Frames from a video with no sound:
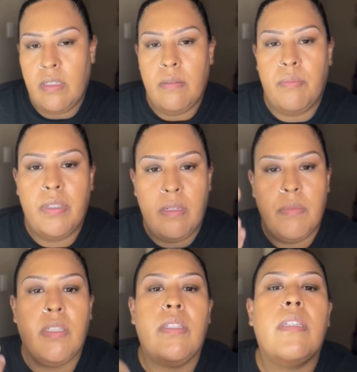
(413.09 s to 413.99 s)
pretty
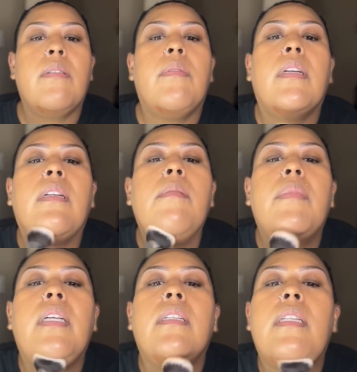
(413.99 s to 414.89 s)
much, we're gonna
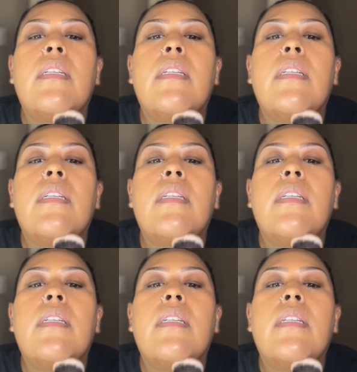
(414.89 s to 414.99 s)
blend